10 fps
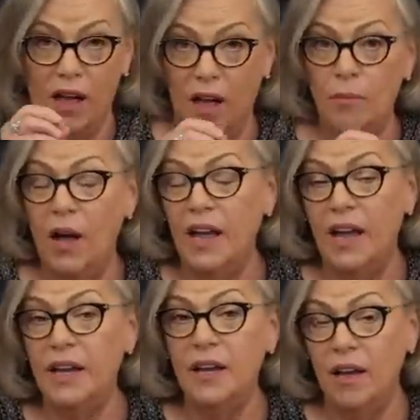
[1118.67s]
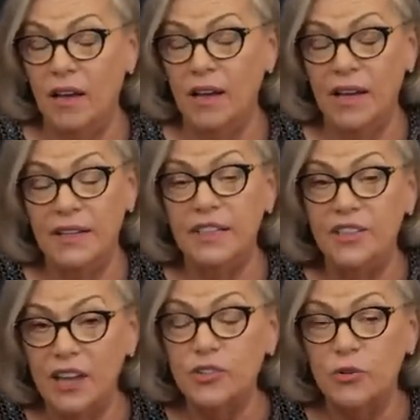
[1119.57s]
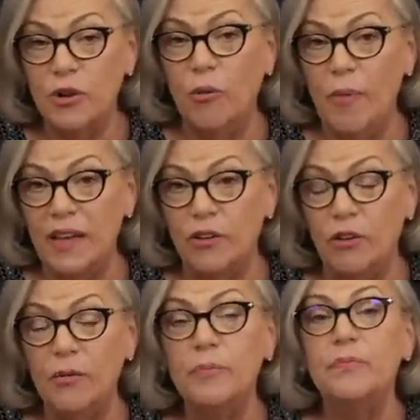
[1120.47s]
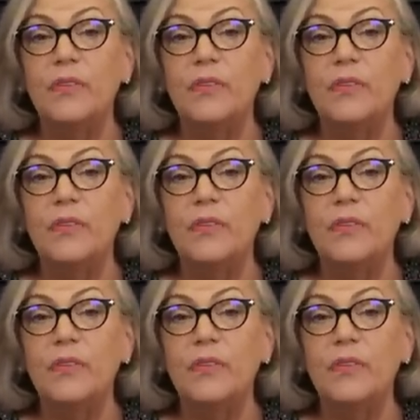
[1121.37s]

um, a uh, an industrial metal,